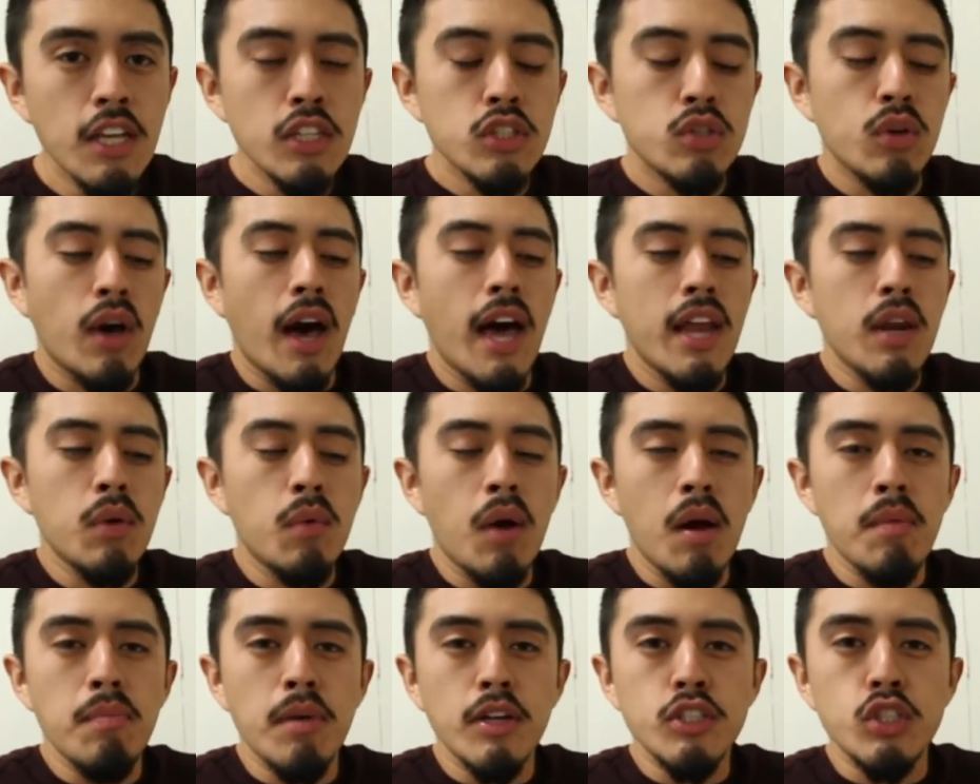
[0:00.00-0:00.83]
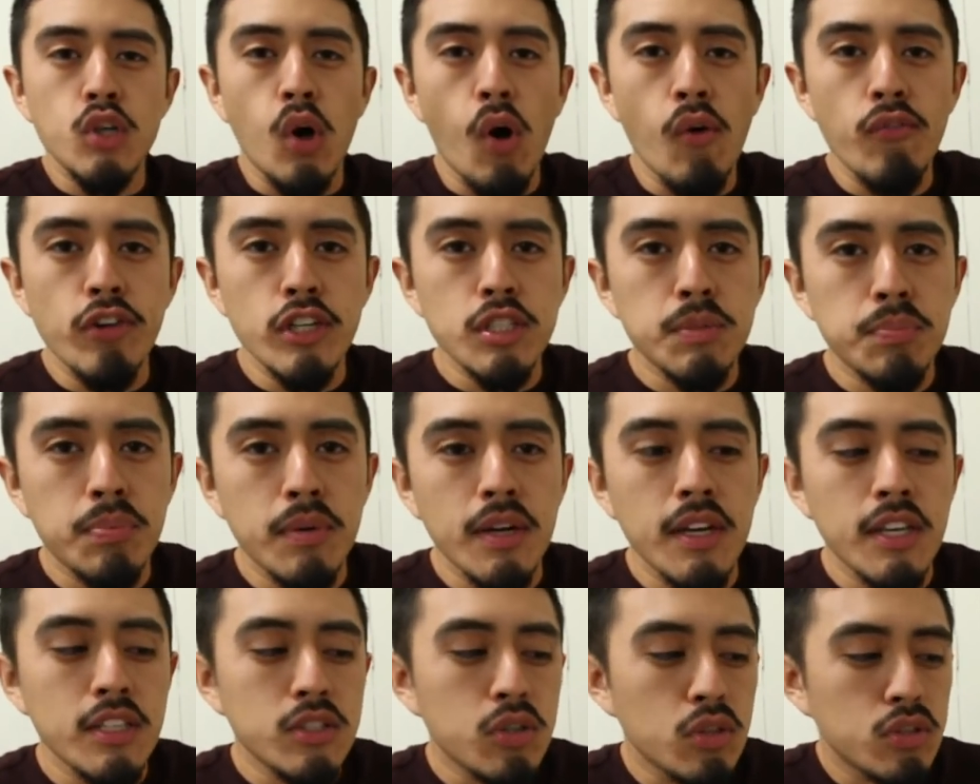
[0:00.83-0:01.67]
So I didn't want much
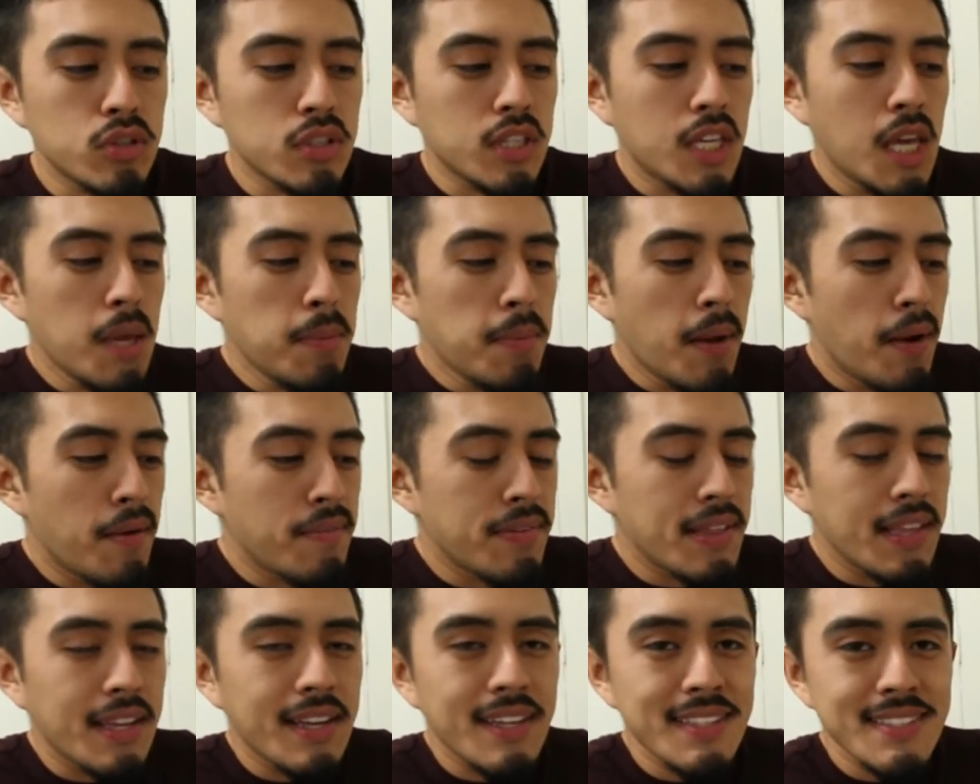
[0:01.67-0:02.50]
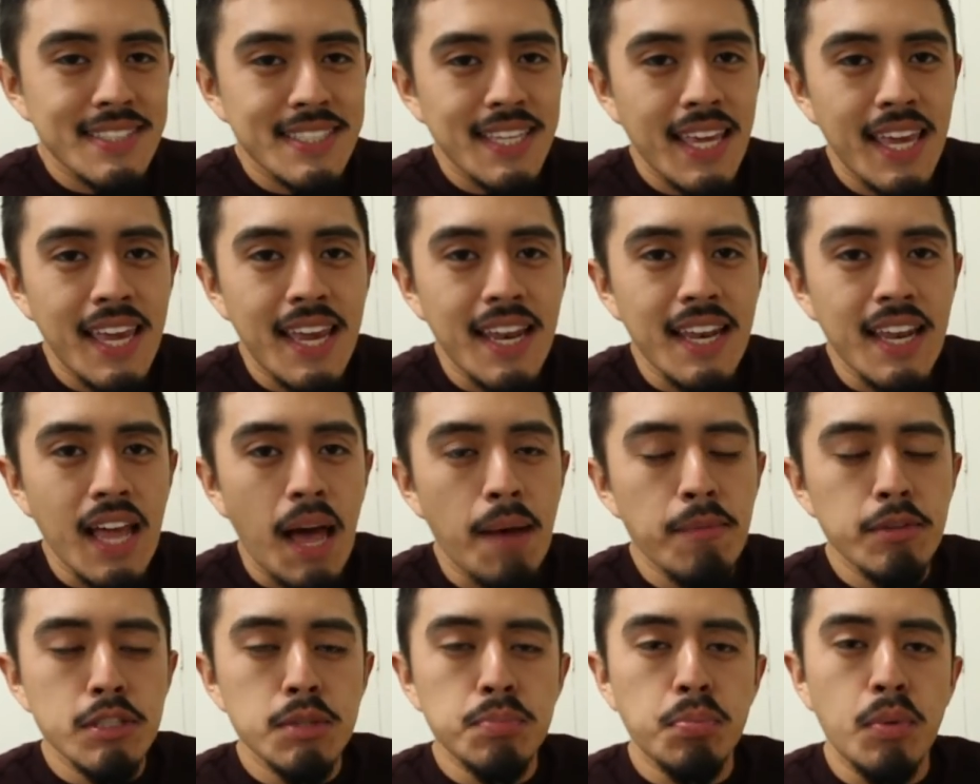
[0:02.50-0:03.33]
overspray. So to keep everything contained,
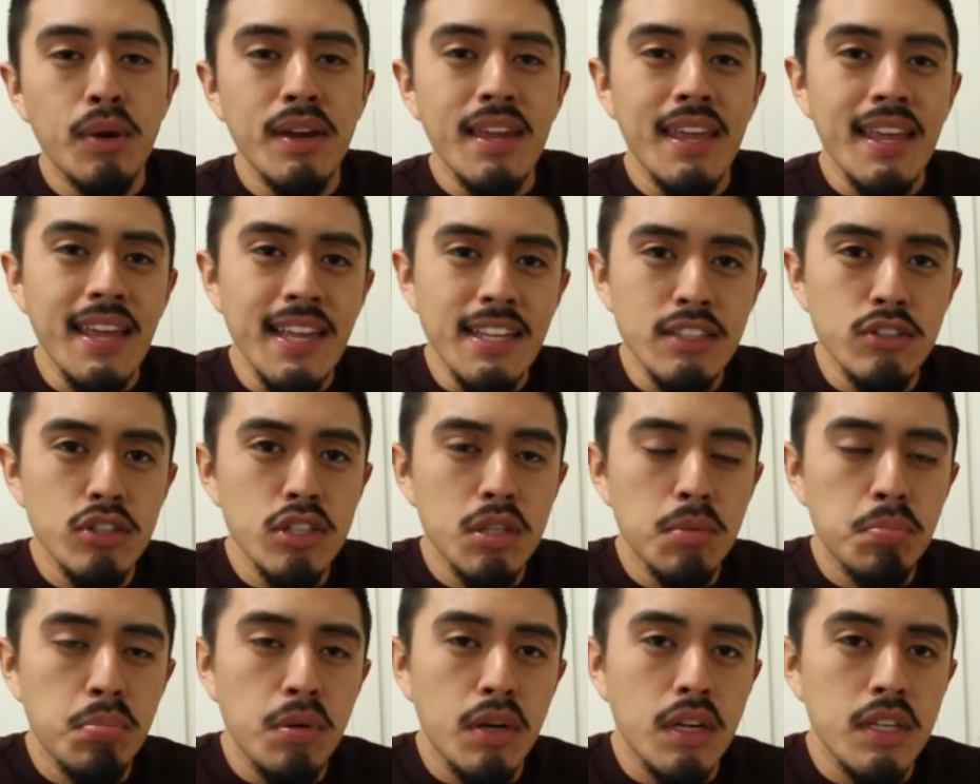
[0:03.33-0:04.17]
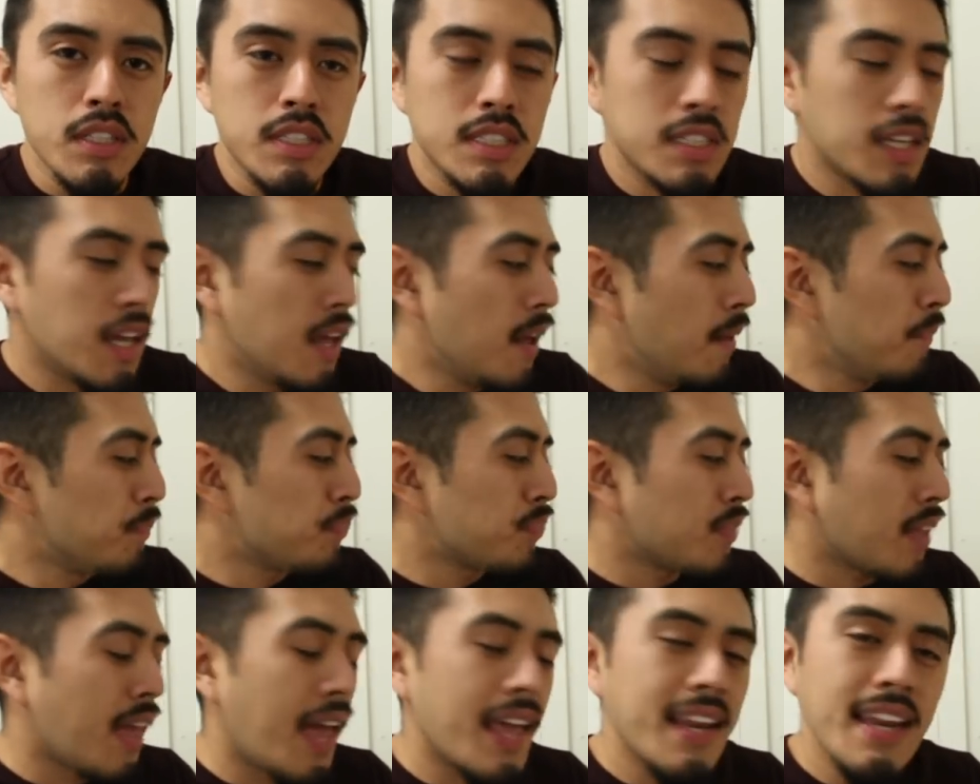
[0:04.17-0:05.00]
I'm gonna spray into the brush
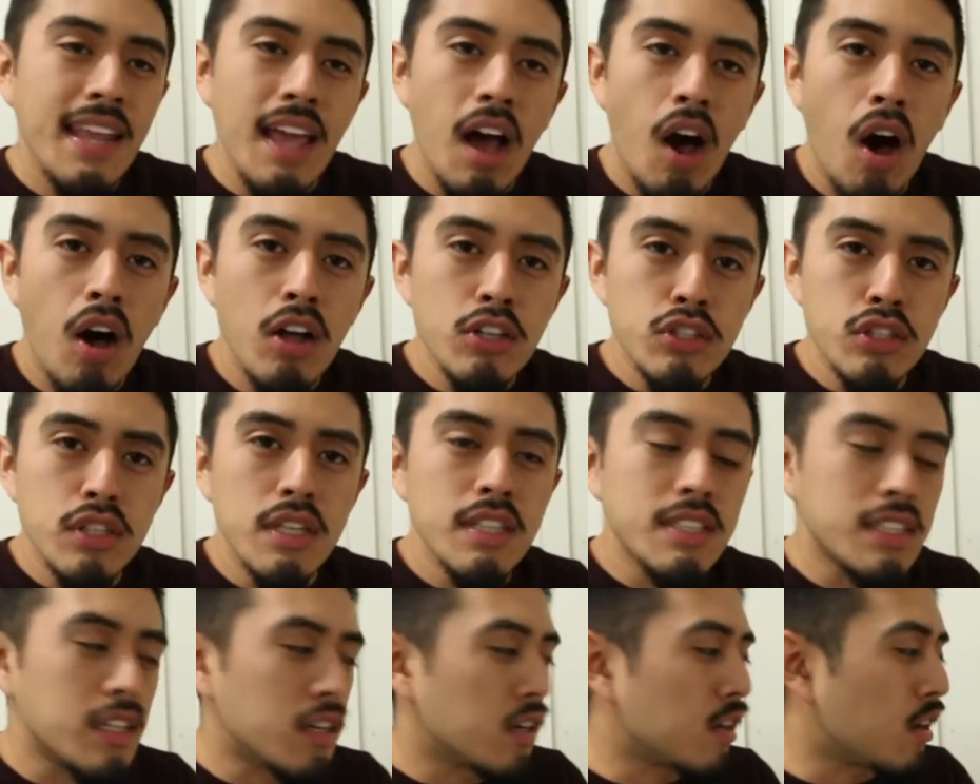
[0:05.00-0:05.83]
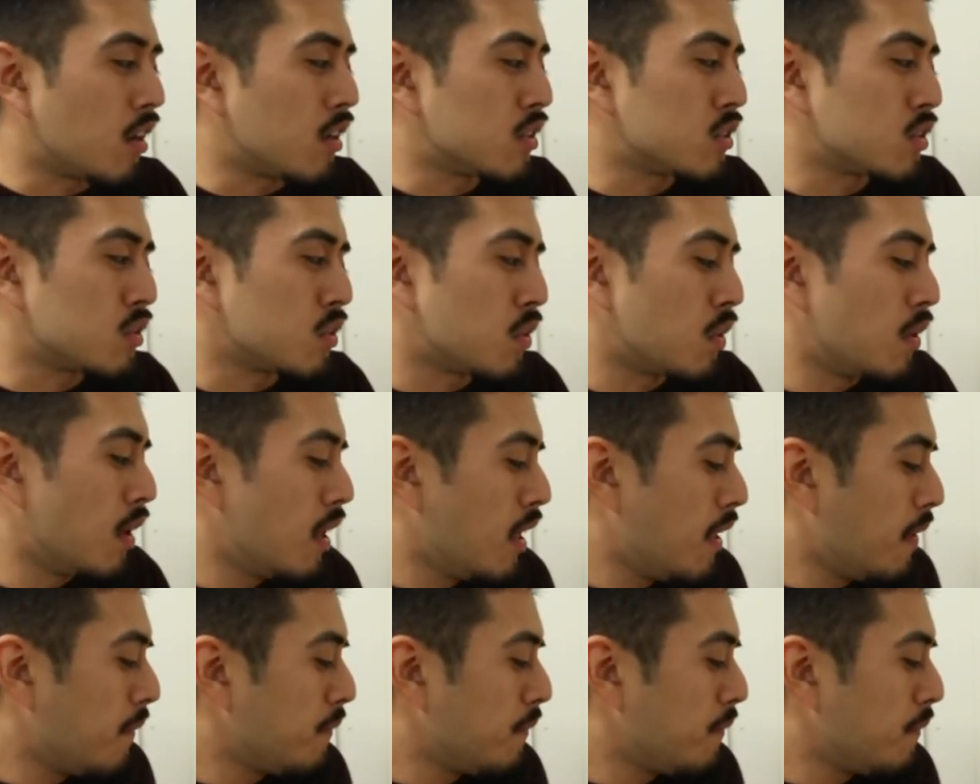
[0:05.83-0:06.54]
and onto the center console.